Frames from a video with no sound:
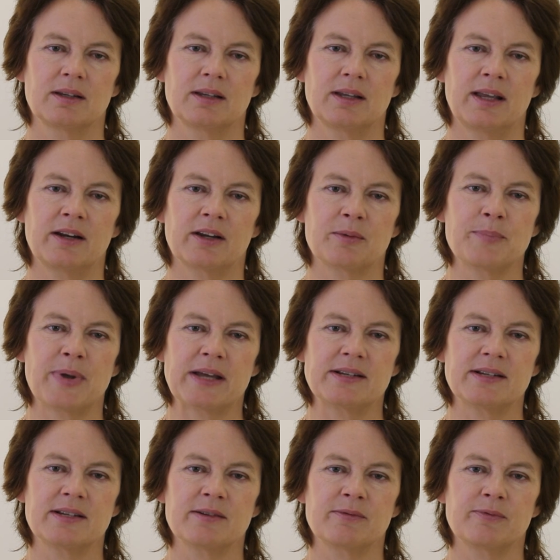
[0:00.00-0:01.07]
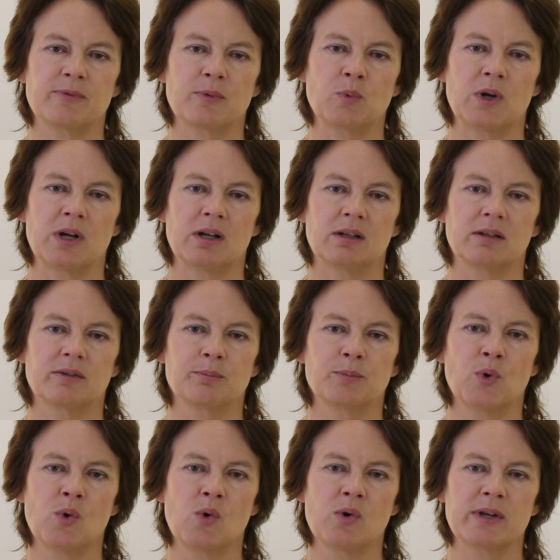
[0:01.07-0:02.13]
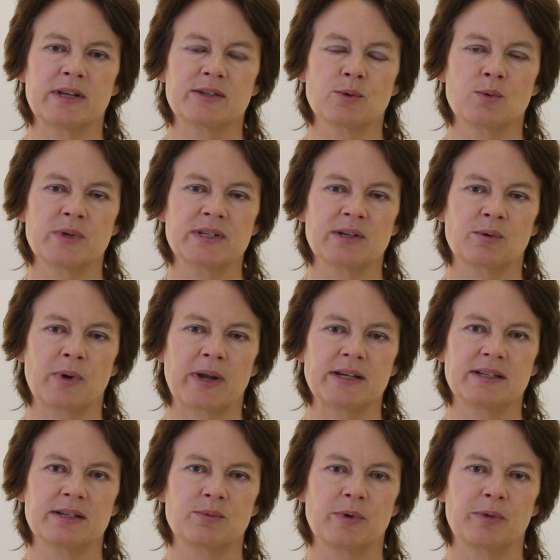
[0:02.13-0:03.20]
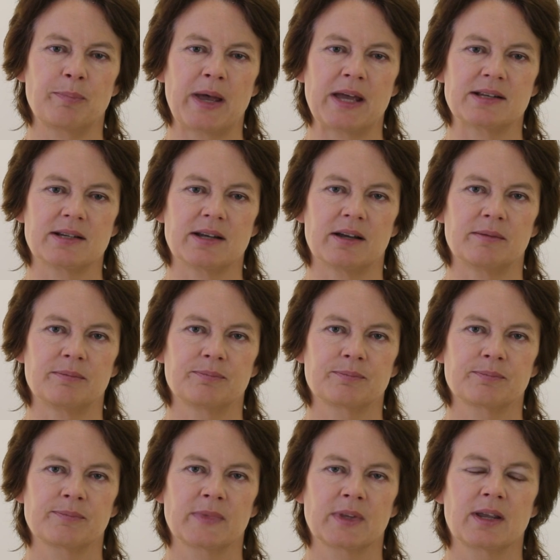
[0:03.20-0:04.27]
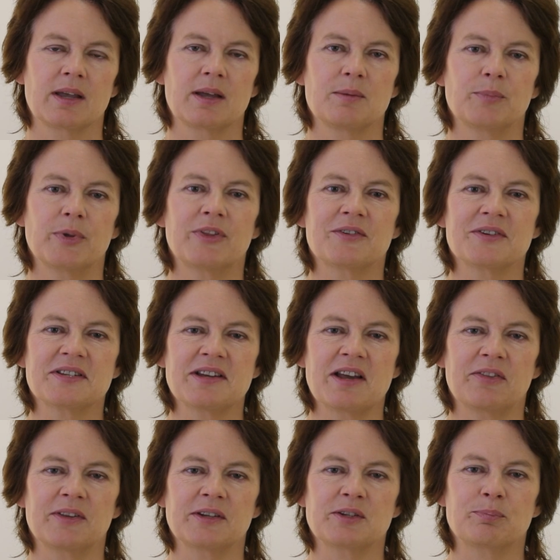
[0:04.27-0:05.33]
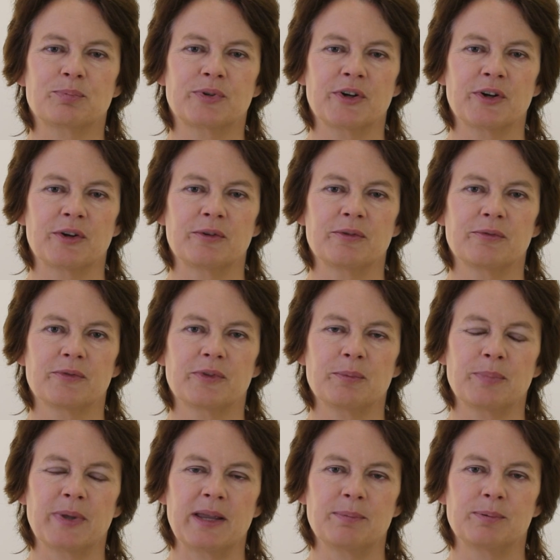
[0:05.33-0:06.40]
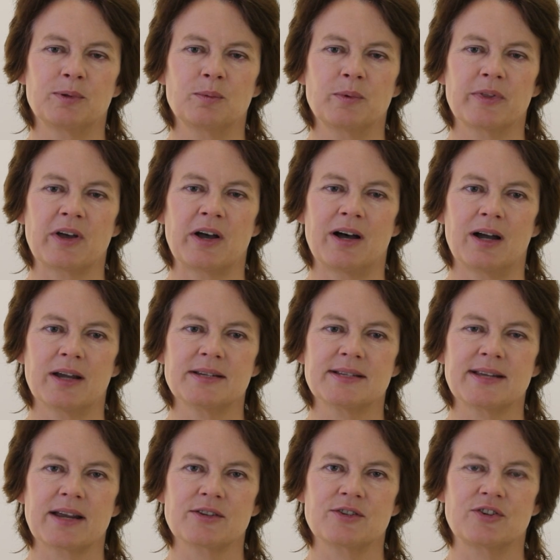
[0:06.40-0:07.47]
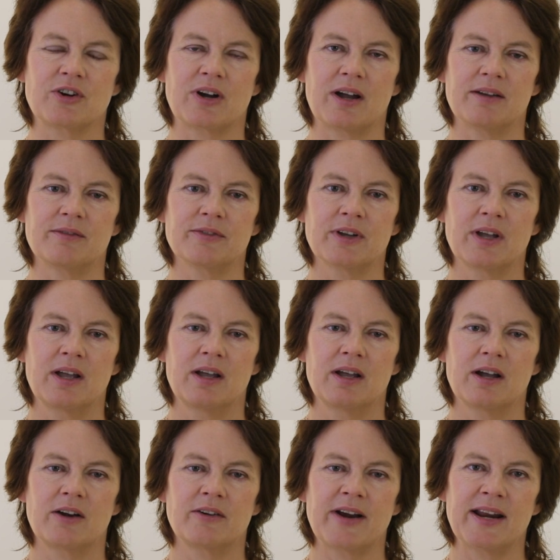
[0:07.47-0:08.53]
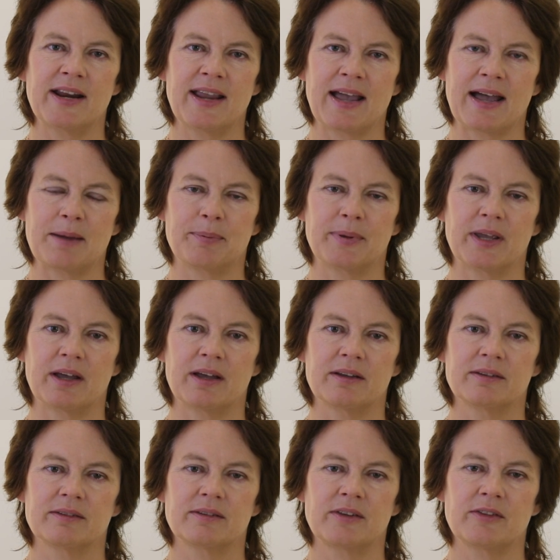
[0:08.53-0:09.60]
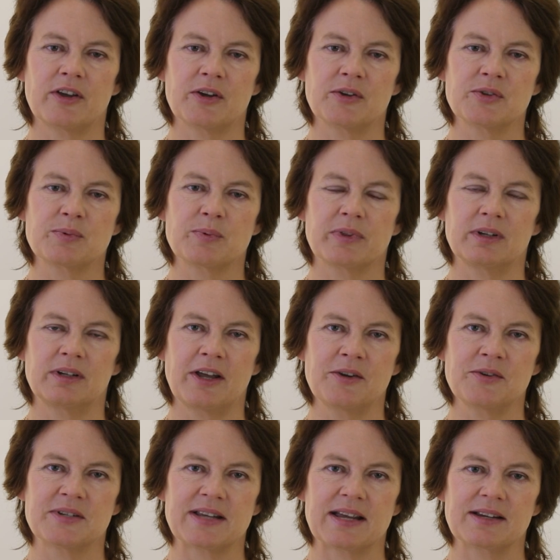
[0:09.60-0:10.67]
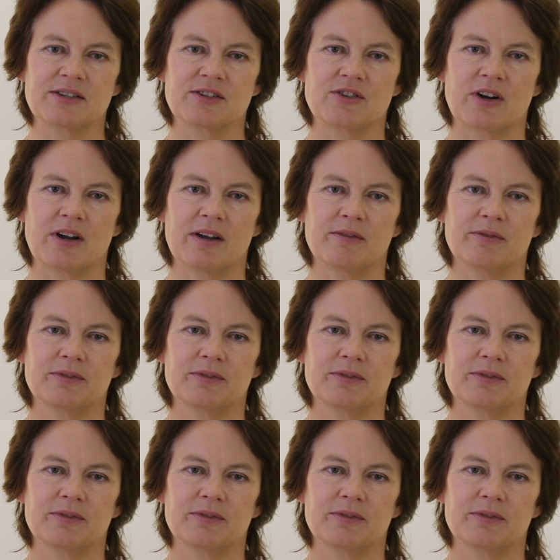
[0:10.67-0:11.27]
In a competitive world, more is always equated with better, but there is nothing to prove that people with a high sex drive are any happier than those with a low sex drive.